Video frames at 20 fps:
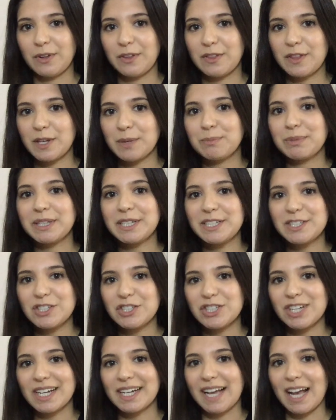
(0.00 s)
then please
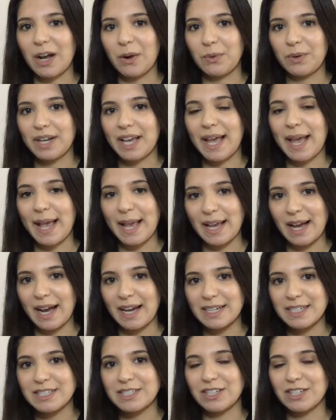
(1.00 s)
check out A I